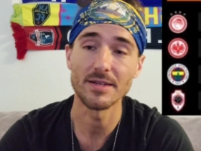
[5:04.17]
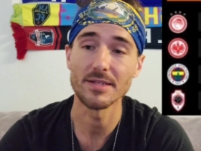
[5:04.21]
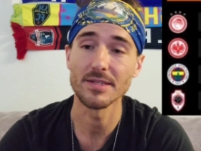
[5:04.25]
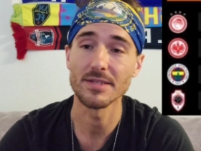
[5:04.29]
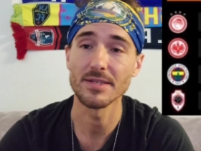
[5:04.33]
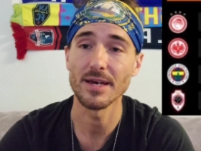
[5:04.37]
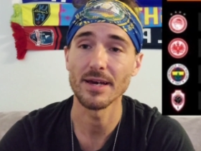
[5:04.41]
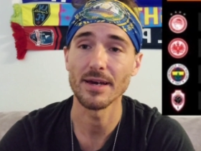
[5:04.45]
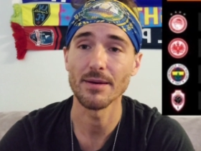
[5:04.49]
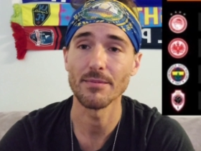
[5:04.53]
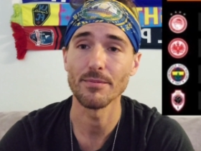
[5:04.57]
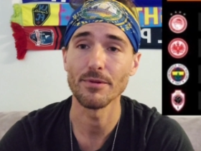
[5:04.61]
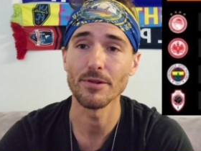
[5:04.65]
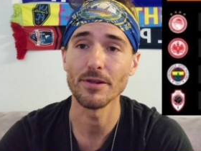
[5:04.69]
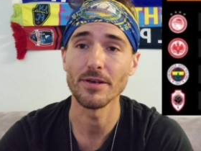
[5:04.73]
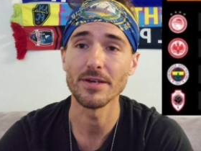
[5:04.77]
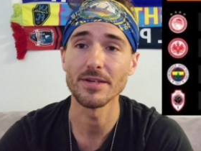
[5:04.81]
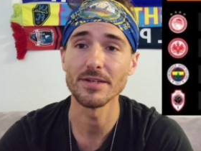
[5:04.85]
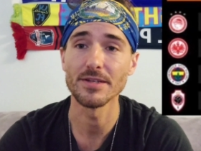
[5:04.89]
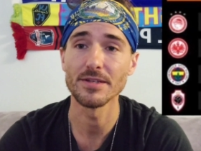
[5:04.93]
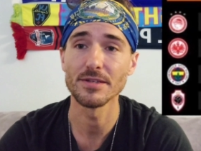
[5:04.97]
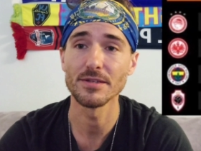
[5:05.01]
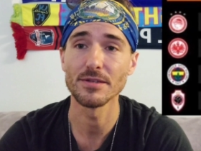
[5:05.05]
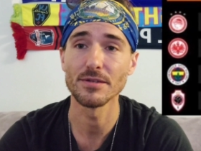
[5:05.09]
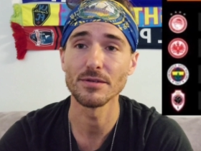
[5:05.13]
uh, second
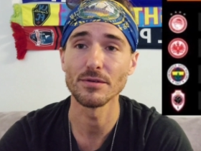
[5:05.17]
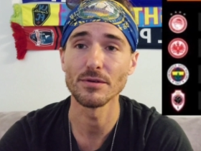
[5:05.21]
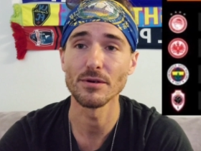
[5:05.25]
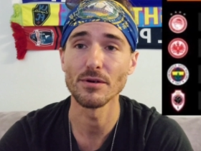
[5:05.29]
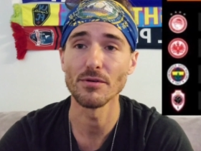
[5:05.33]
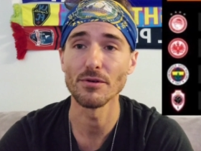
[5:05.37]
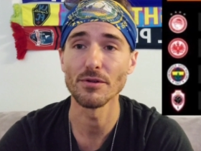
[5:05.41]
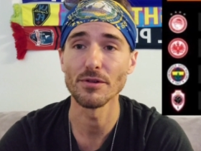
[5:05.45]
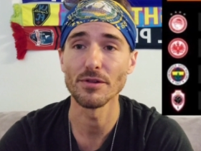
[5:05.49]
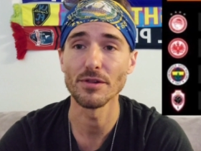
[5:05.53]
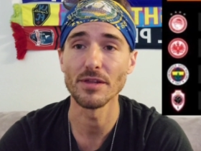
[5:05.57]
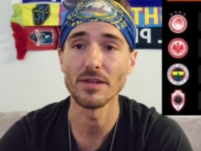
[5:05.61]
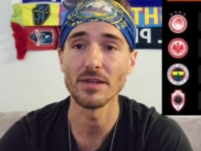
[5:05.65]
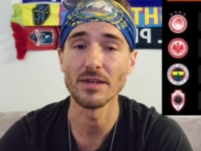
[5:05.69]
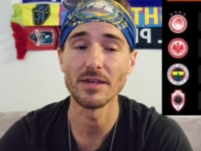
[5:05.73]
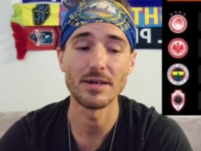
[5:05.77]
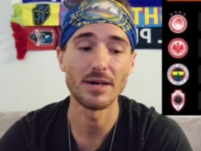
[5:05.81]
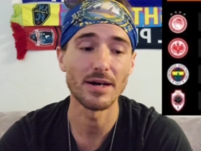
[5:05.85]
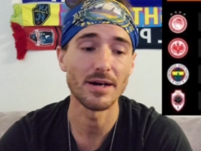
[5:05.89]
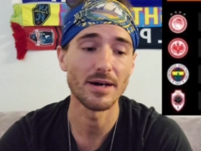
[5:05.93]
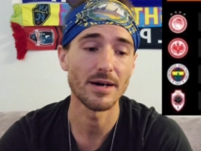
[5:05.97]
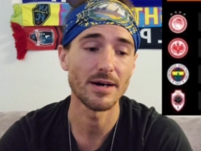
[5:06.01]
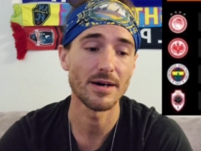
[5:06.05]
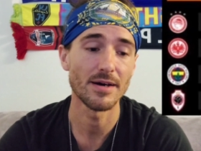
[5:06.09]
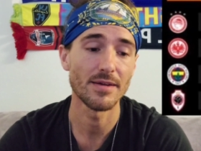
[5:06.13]
place to go to
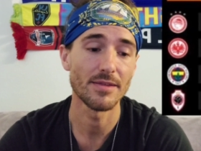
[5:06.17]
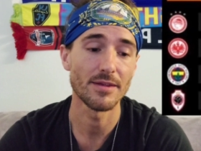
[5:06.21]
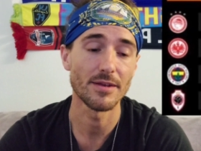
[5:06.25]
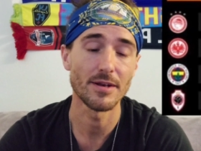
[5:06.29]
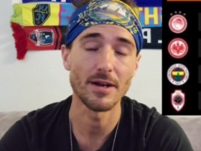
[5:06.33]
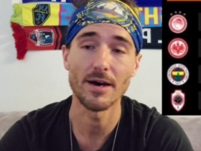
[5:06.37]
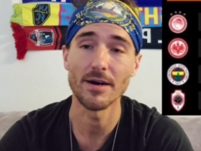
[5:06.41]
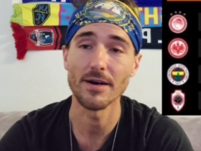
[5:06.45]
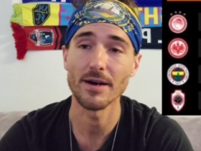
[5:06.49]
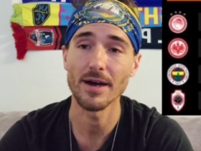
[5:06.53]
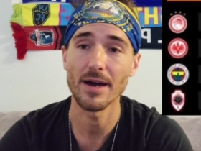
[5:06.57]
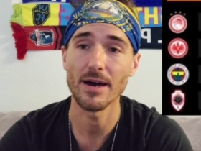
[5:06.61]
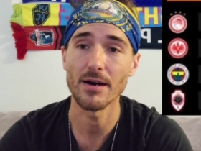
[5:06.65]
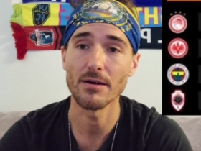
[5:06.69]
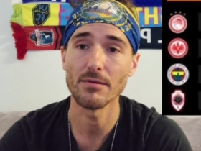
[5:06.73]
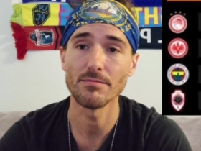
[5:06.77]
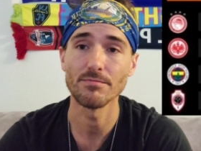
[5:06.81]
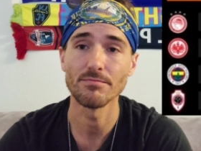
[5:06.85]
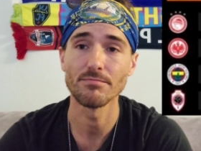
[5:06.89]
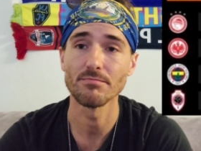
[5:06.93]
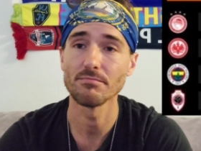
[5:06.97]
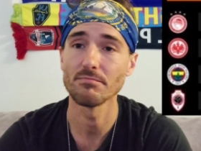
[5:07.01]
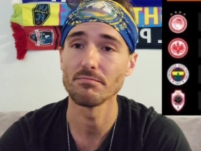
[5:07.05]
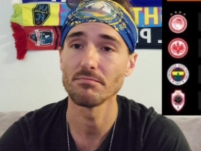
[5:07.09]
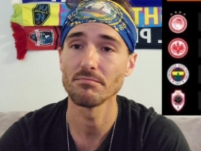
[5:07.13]
the uh, the
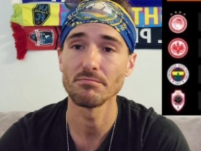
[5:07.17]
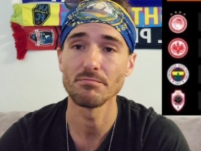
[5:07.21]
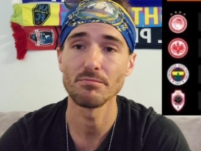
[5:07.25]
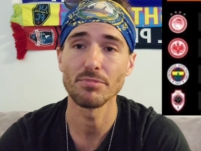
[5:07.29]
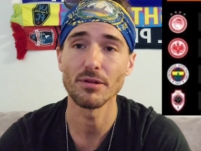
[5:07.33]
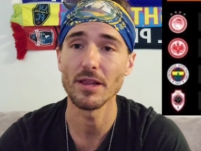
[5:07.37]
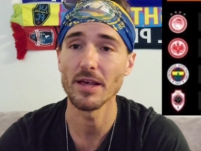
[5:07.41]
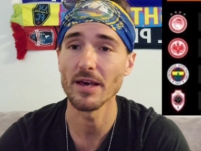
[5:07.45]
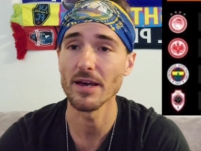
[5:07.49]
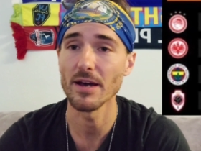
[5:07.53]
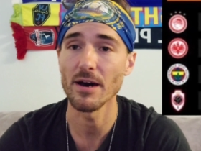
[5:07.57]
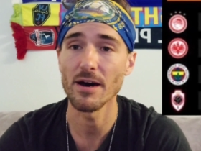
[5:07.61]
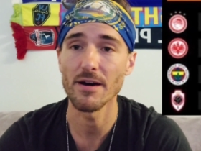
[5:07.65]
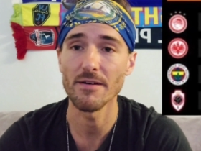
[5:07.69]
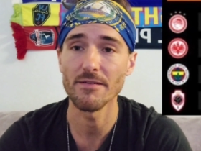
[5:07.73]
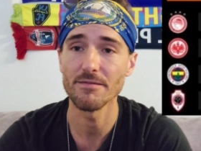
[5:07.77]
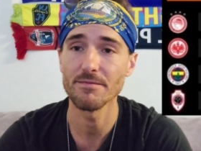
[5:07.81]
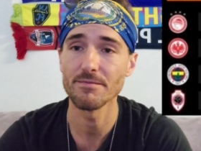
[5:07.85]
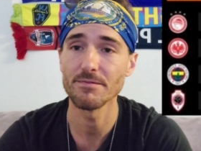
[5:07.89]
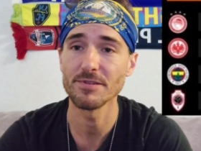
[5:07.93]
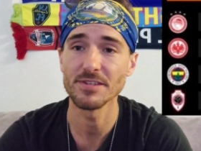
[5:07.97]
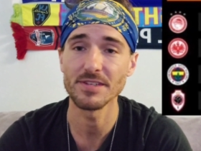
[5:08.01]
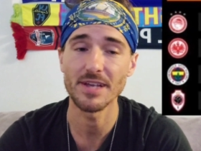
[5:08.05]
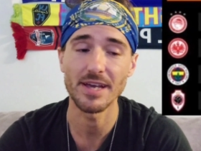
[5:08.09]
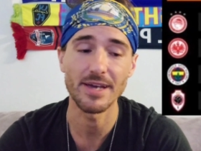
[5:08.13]
knockout playoff
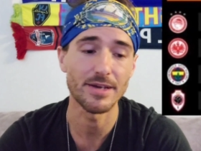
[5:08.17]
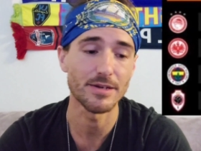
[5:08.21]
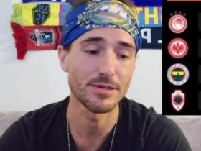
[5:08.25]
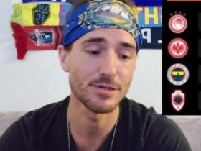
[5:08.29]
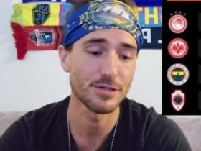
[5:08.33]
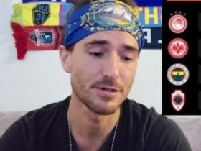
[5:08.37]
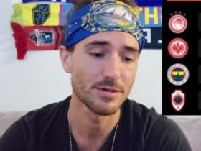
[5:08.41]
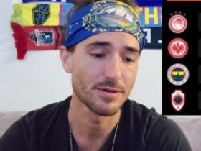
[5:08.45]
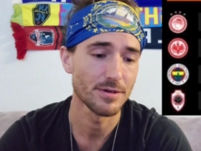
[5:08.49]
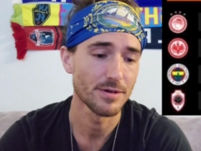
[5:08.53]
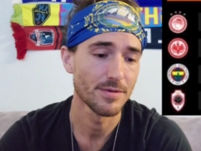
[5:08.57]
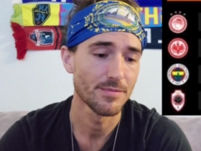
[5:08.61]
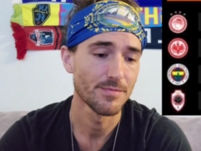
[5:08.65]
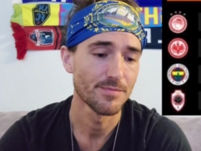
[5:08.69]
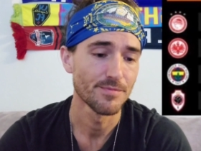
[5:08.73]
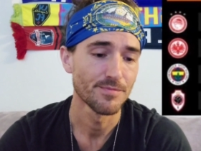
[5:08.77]
stage.